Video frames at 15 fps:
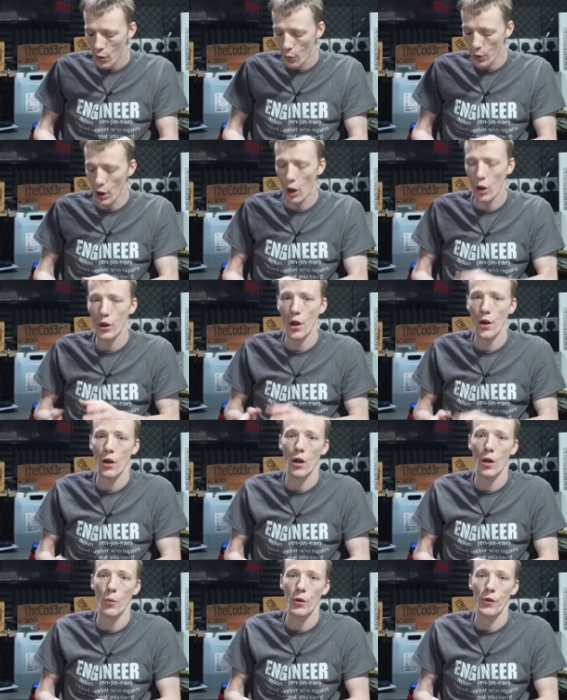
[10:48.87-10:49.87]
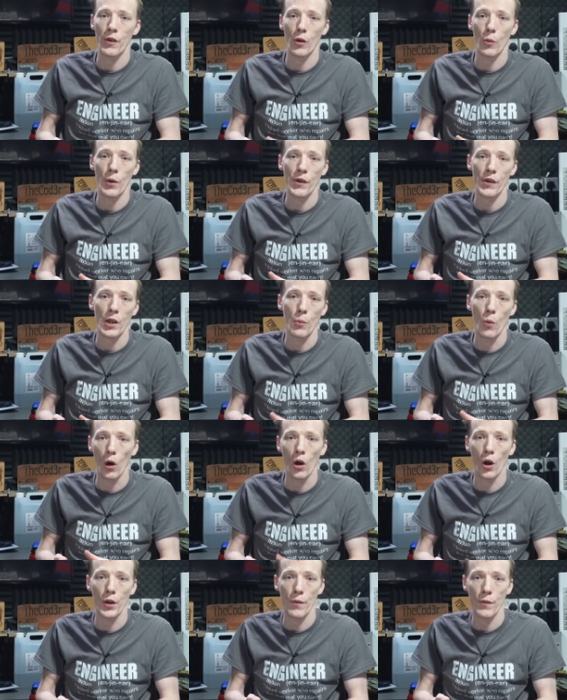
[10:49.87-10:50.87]
We're not going to know until we see
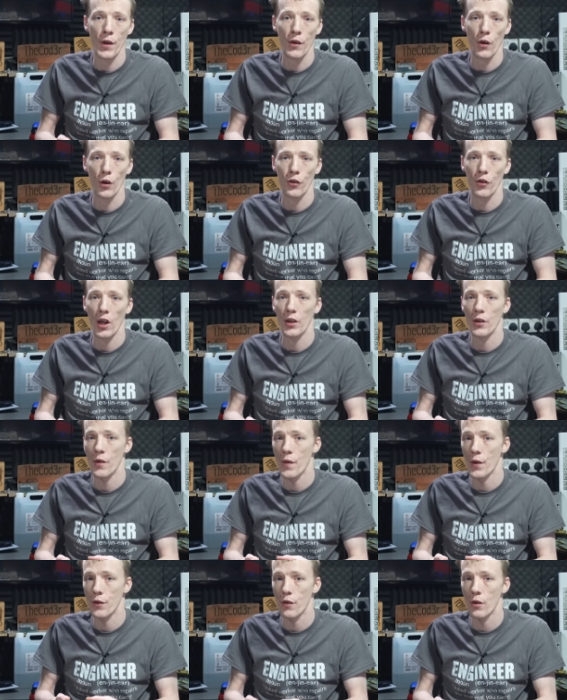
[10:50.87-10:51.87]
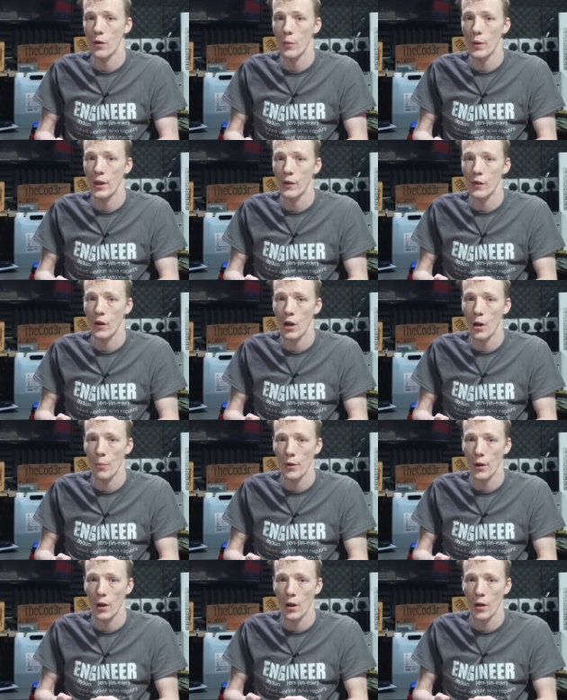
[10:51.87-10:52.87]
what kind of design changes they do in
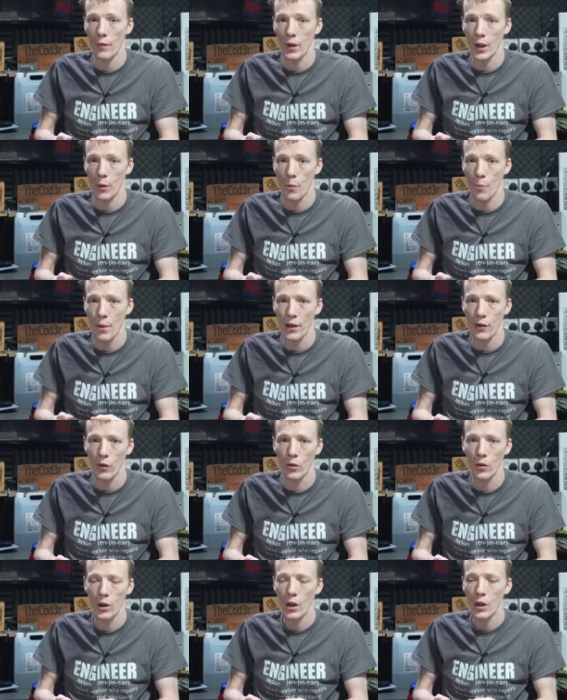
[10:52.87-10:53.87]
terms of liquid metal